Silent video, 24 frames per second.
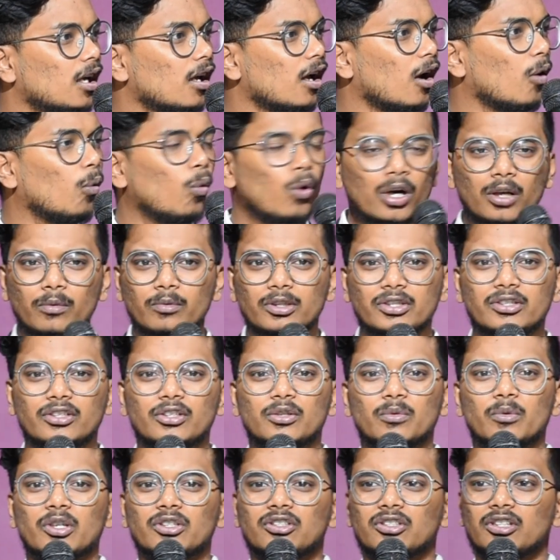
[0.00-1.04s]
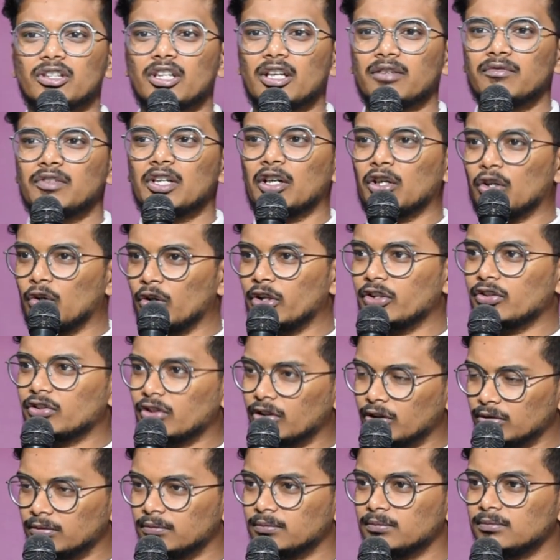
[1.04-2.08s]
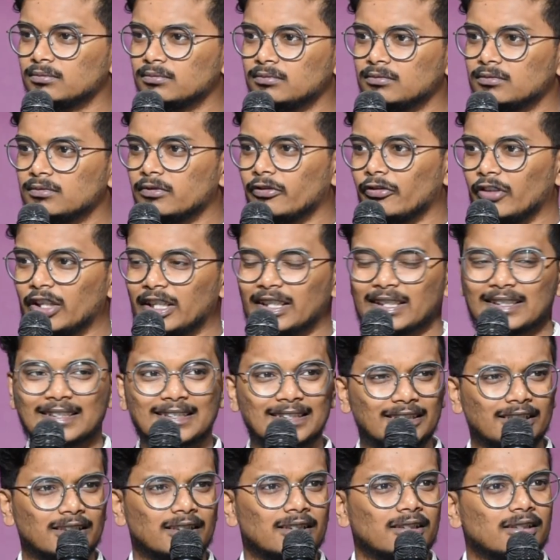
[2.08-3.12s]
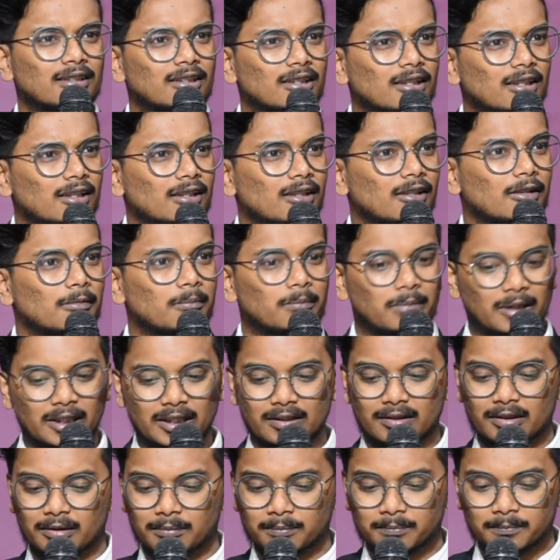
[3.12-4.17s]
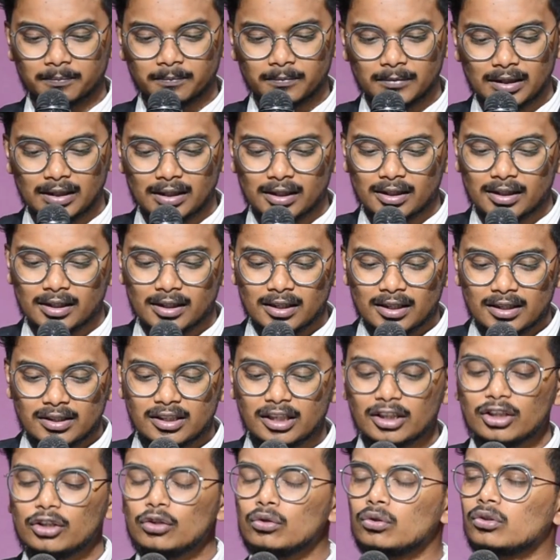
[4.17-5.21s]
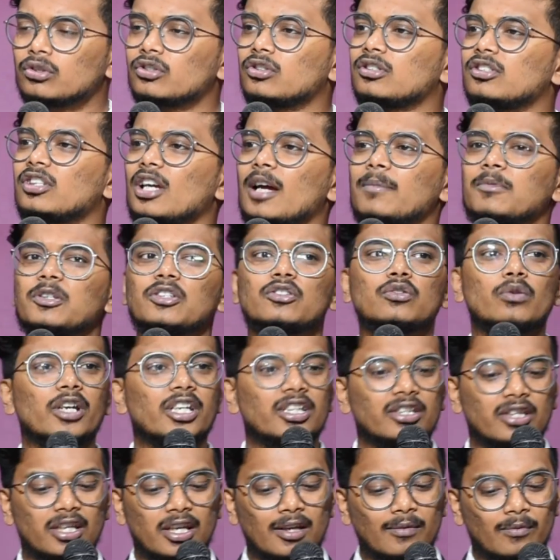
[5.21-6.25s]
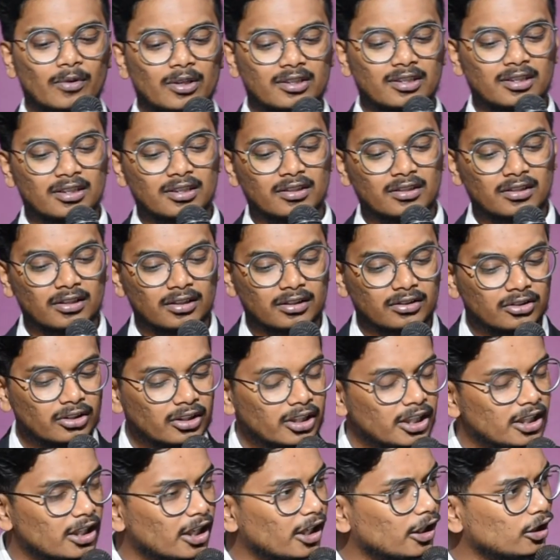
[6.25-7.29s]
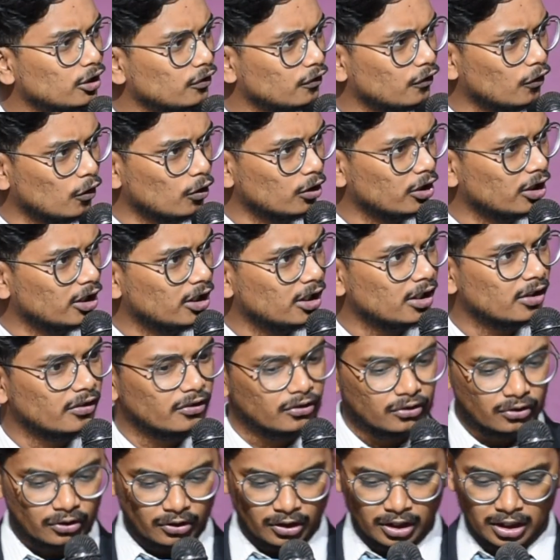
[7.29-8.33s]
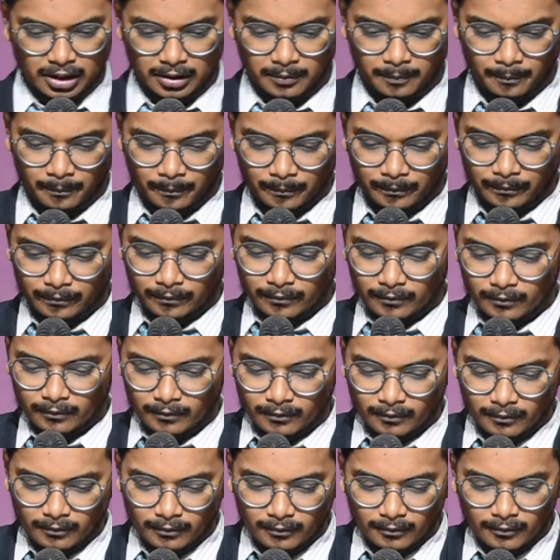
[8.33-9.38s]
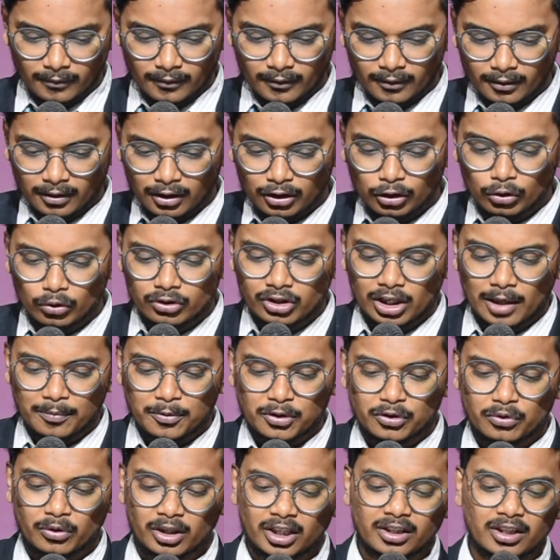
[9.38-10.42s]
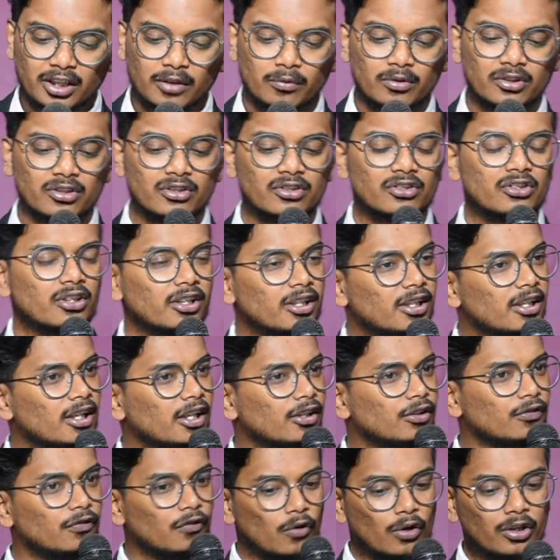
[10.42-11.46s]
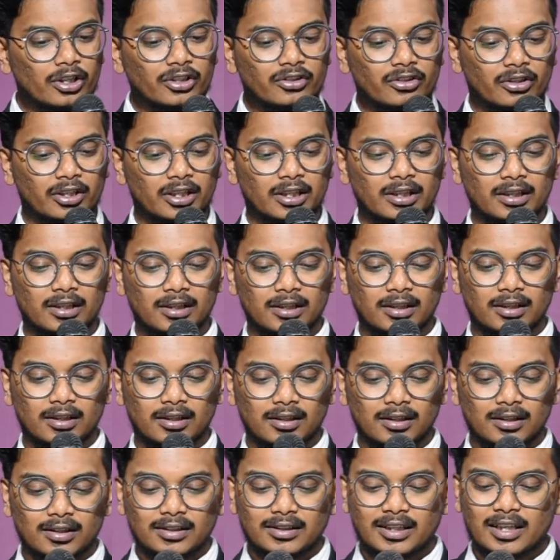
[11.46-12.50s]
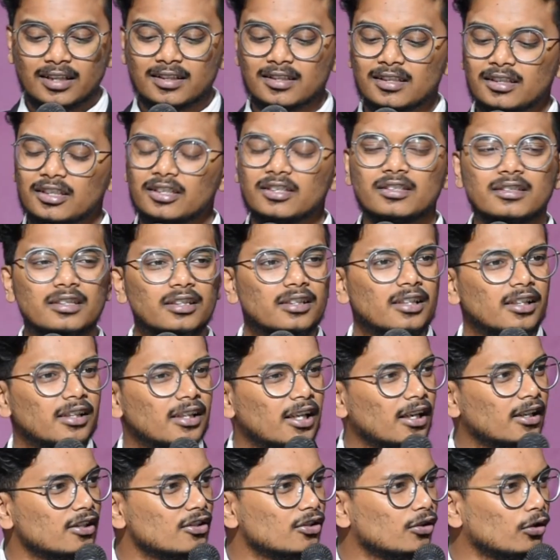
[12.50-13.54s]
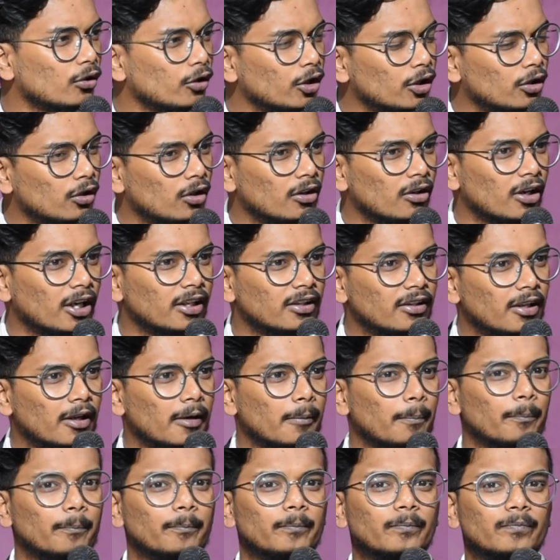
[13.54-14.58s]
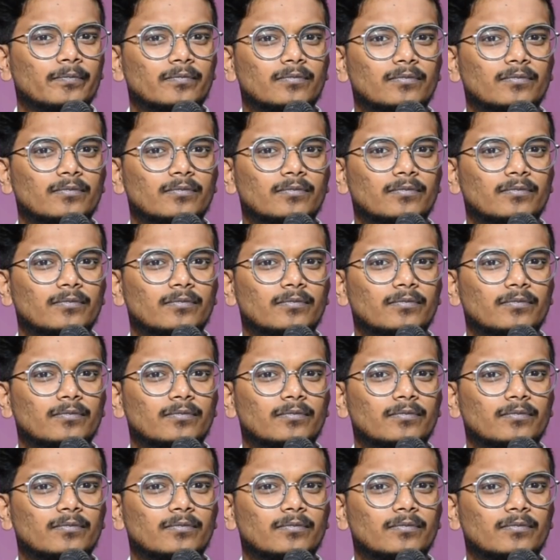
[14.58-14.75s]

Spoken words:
Whatever situation that we are going through, we can still please him. See, Luke chapter 23 verses 39 to 43. Luke chapter 23 verses 39 to 43. There is an incident that is going on right there.